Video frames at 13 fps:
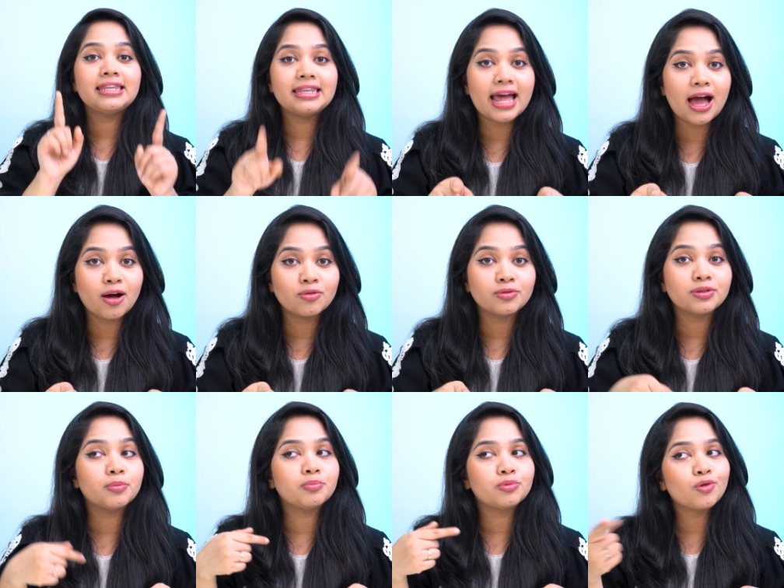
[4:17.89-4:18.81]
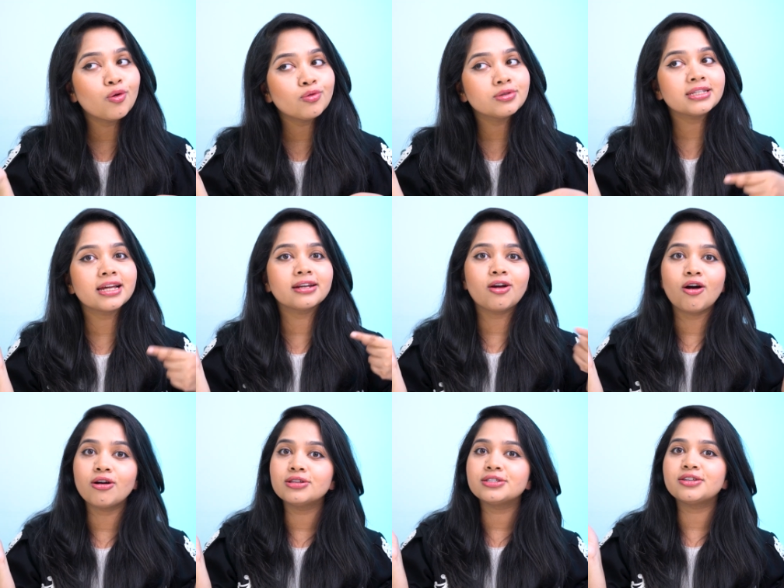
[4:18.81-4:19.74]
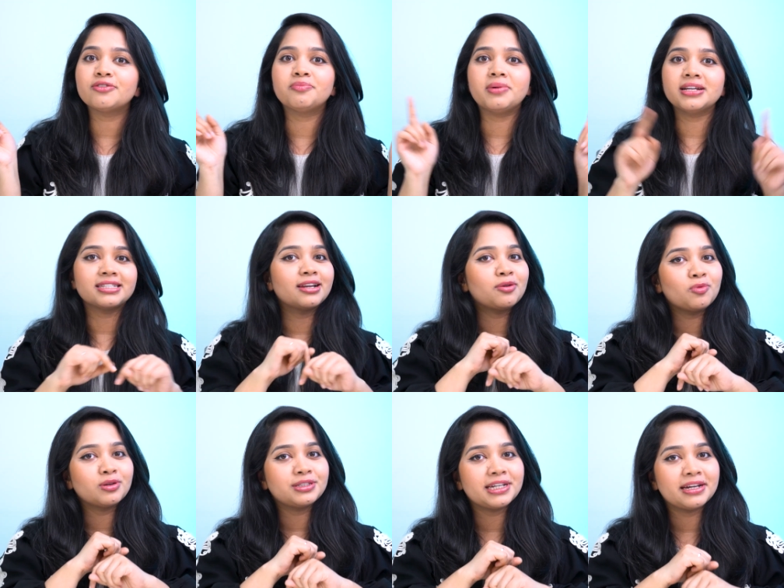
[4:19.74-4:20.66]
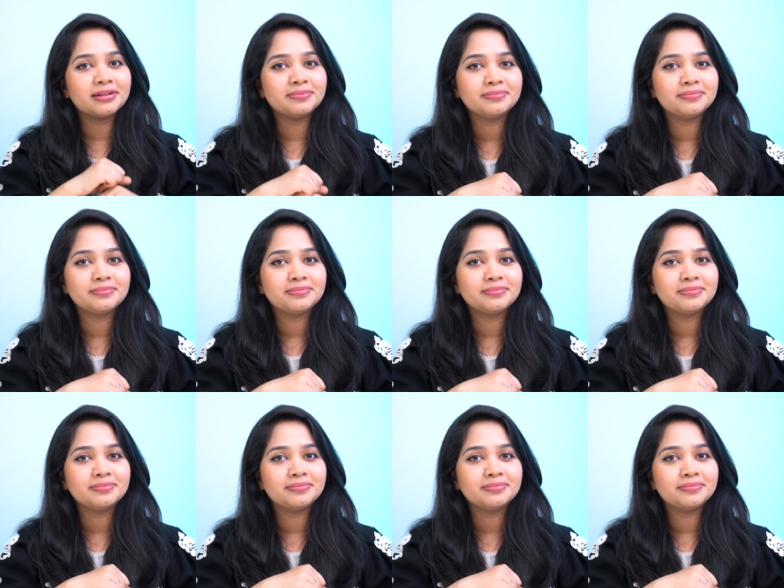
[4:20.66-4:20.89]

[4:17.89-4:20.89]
Now, the pros and cons of micellar water.